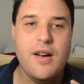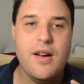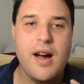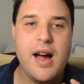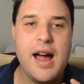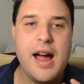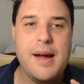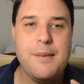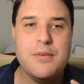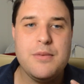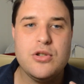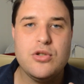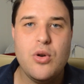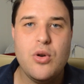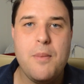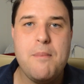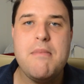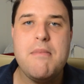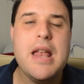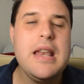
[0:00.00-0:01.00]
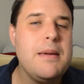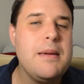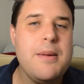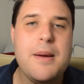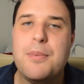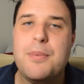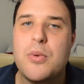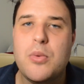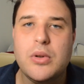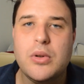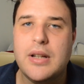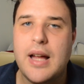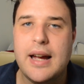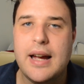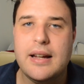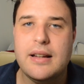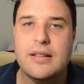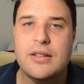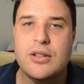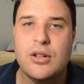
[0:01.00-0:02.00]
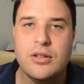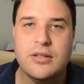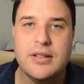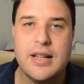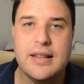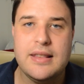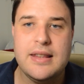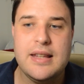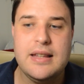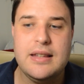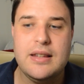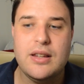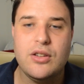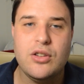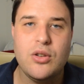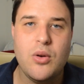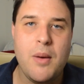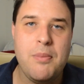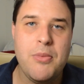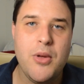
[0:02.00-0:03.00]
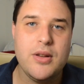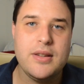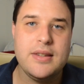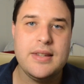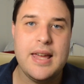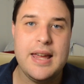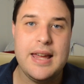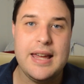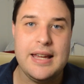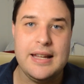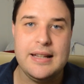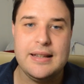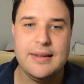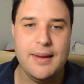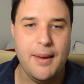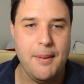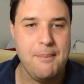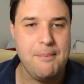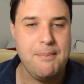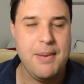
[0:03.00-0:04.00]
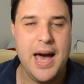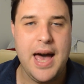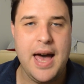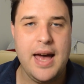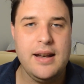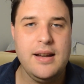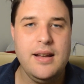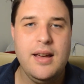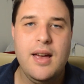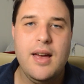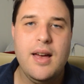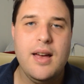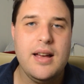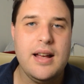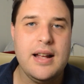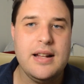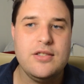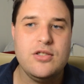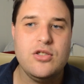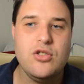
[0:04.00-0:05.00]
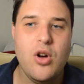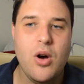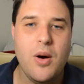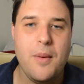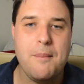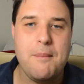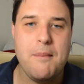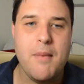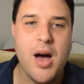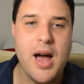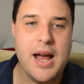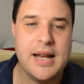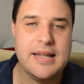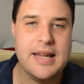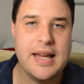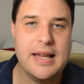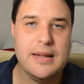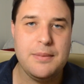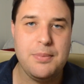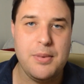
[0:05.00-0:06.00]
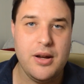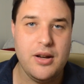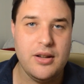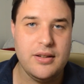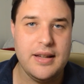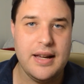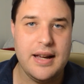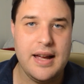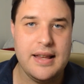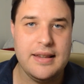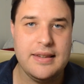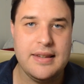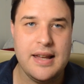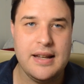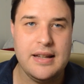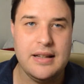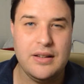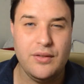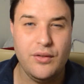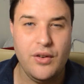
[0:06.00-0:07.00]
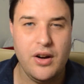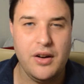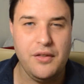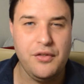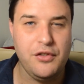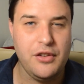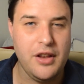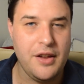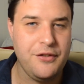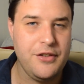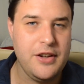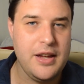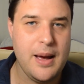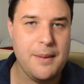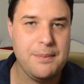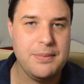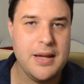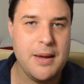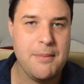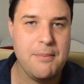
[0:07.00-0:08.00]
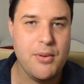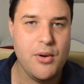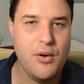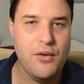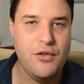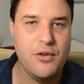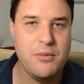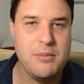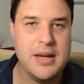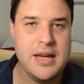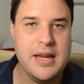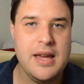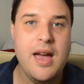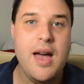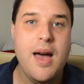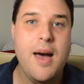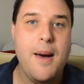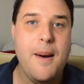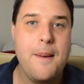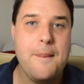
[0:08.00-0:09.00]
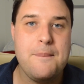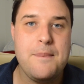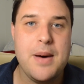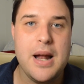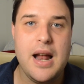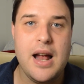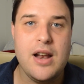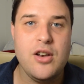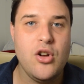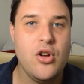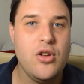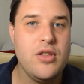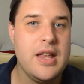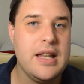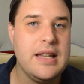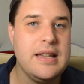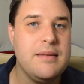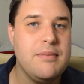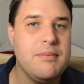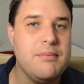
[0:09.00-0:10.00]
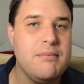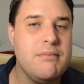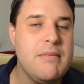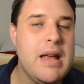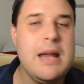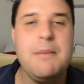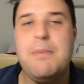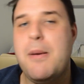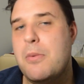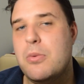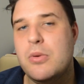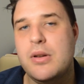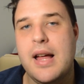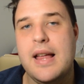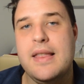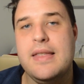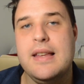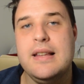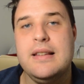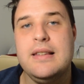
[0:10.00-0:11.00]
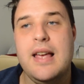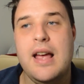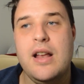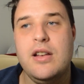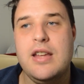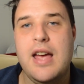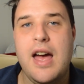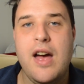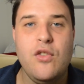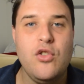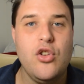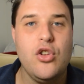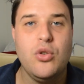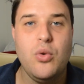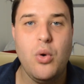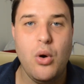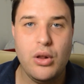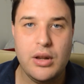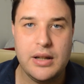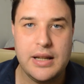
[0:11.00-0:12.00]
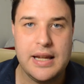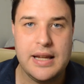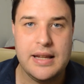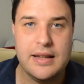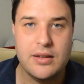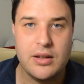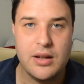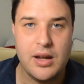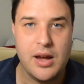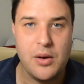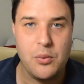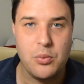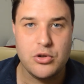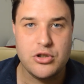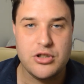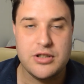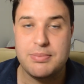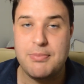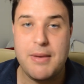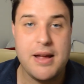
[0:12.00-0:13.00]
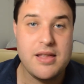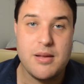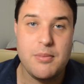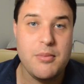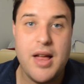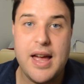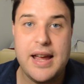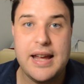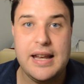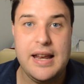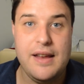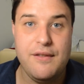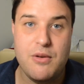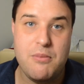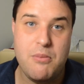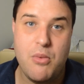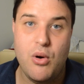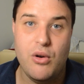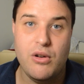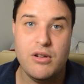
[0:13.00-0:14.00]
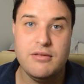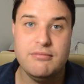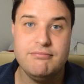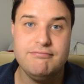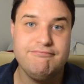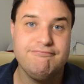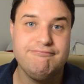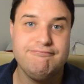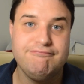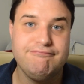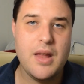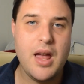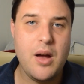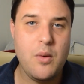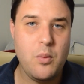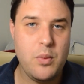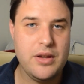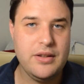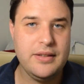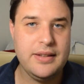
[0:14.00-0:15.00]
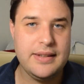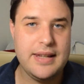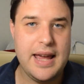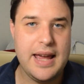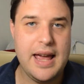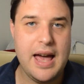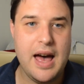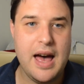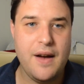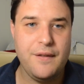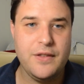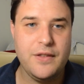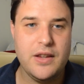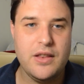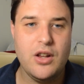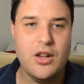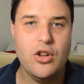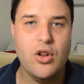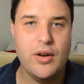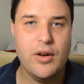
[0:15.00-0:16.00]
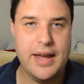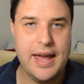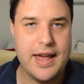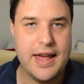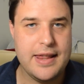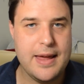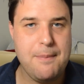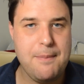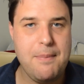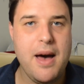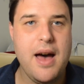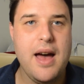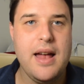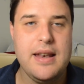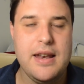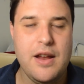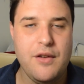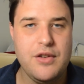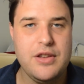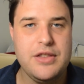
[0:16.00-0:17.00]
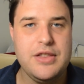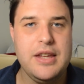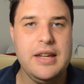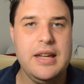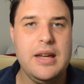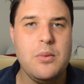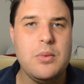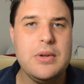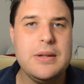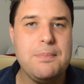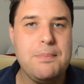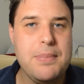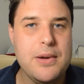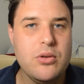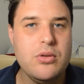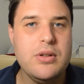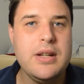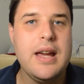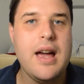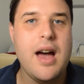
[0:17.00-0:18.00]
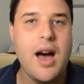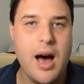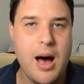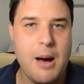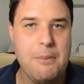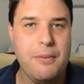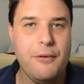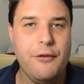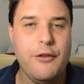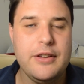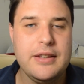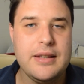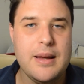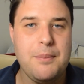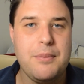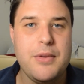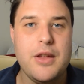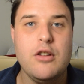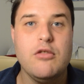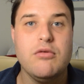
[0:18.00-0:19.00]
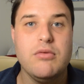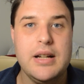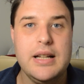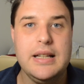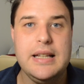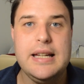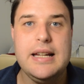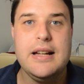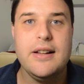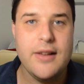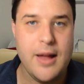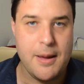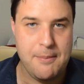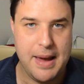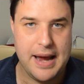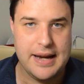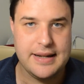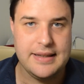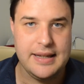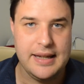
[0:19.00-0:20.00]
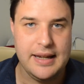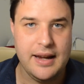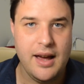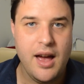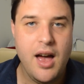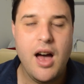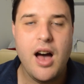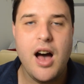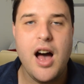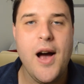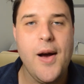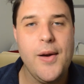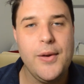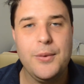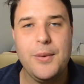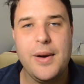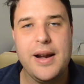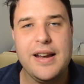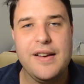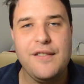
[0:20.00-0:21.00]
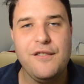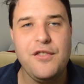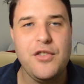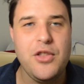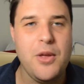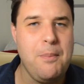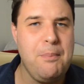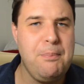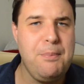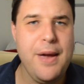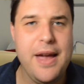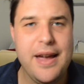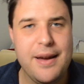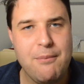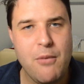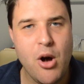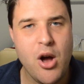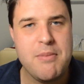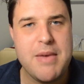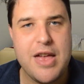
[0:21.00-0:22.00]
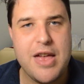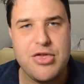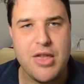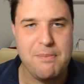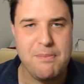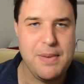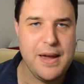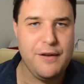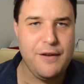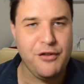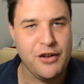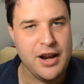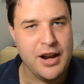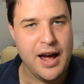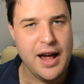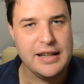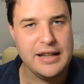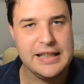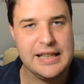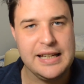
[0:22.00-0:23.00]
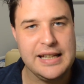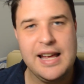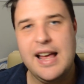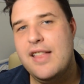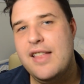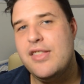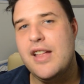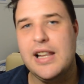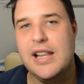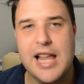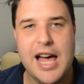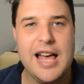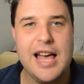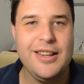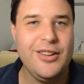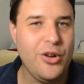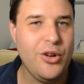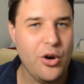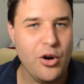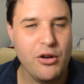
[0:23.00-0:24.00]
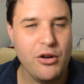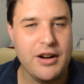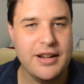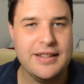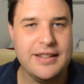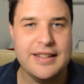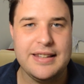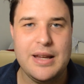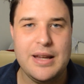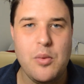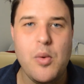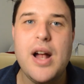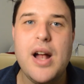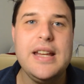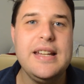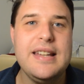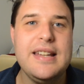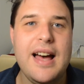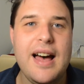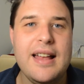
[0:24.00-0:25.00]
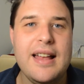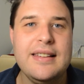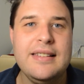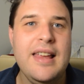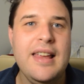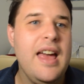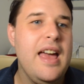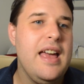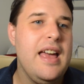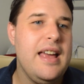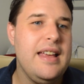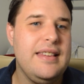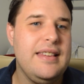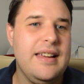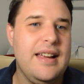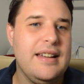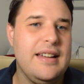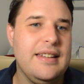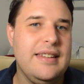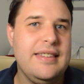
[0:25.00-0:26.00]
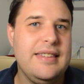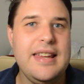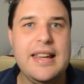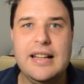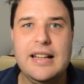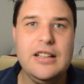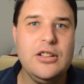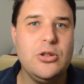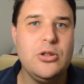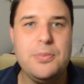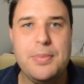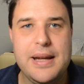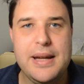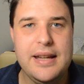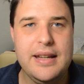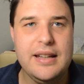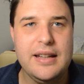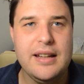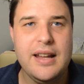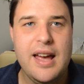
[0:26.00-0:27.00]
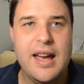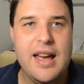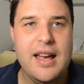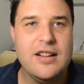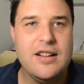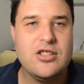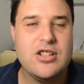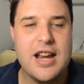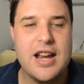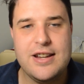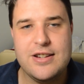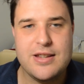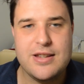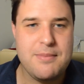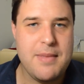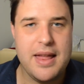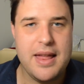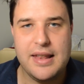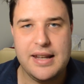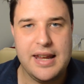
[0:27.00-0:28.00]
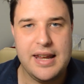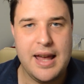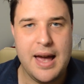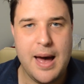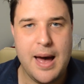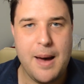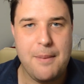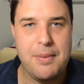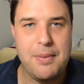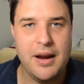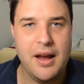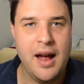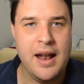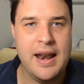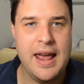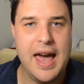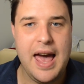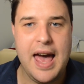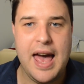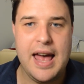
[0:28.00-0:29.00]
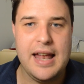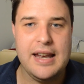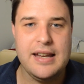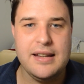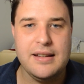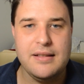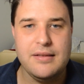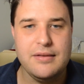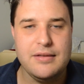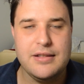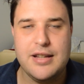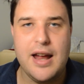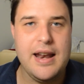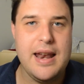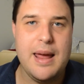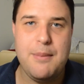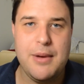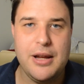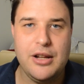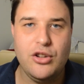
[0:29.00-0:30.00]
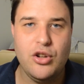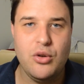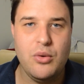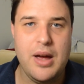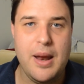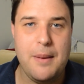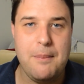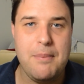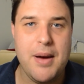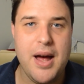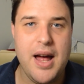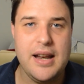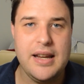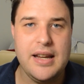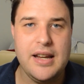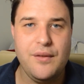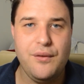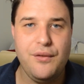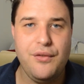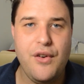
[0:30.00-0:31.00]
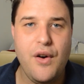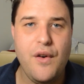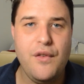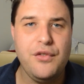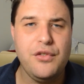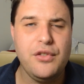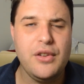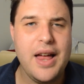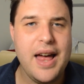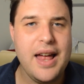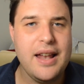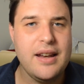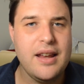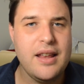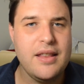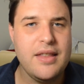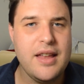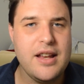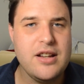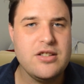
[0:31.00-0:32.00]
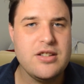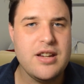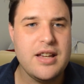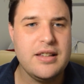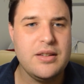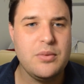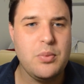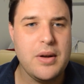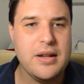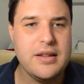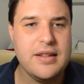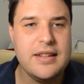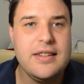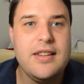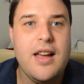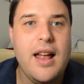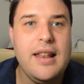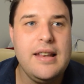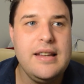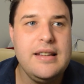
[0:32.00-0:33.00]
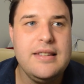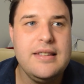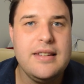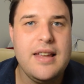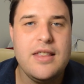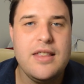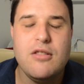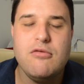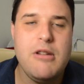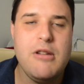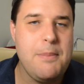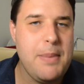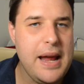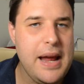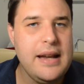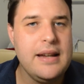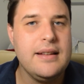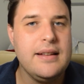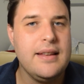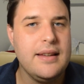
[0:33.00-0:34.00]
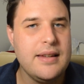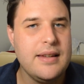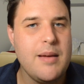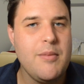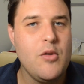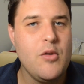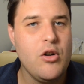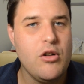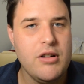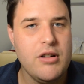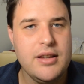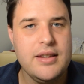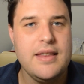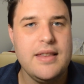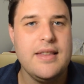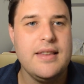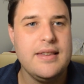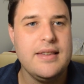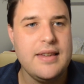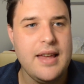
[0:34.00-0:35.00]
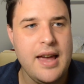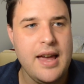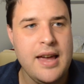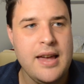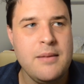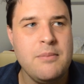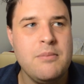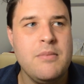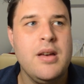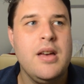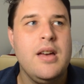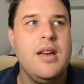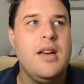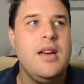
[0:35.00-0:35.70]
I'm sure many people will like songs like this, so I'm not saying it's bad. It's not my taste because, like I said, it's very fluffy up tempo for me. But I know that many people like this, and to have those qualities, it will just make them like it even more. I will say, after the locale part and everything, it was building up for something really climactic. I was waiting for the big moment, the big finale, the last chorus, to see what he does. Is he going to sing a little bit, change the melody up and kind of add a dynamic to it? But it fell flat and they just went to silence and then repeated the same chorus in the same